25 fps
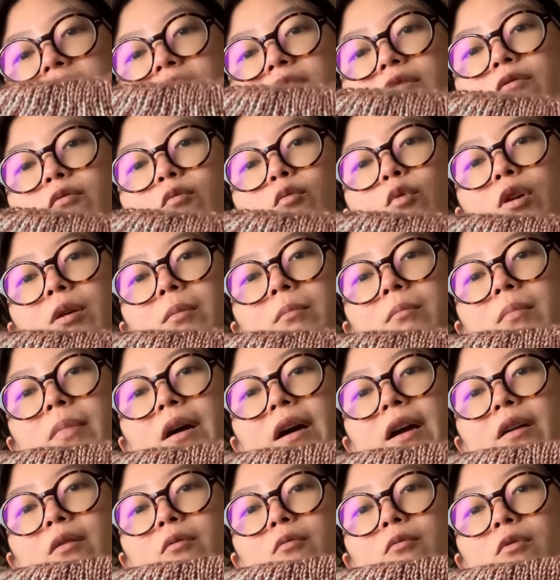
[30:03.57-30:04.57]
of one
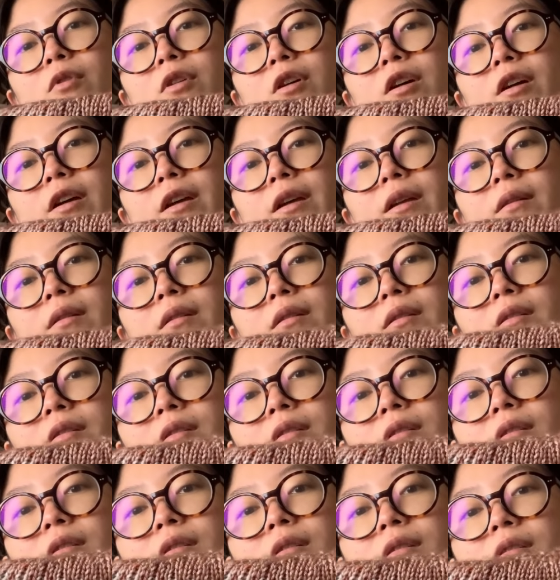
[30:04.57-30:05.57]
by one,
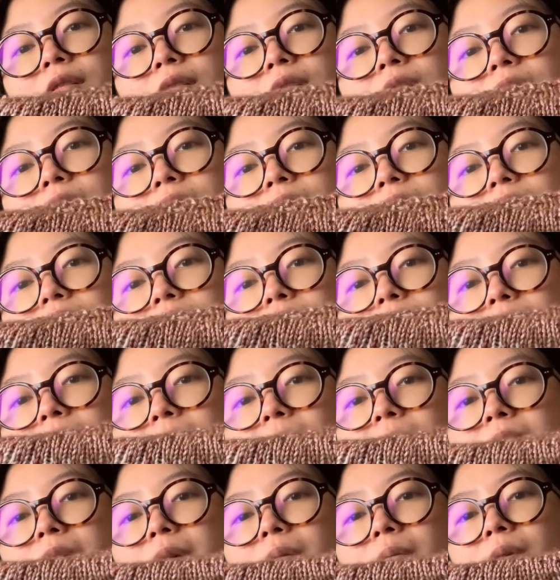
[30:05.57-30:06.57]
not
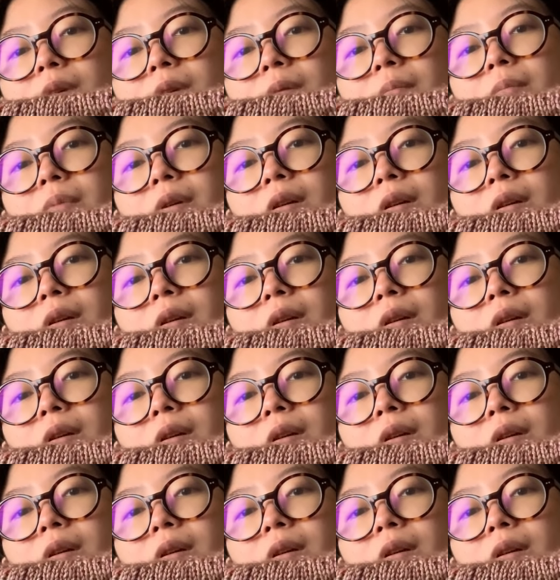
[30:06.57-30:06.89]
one by one,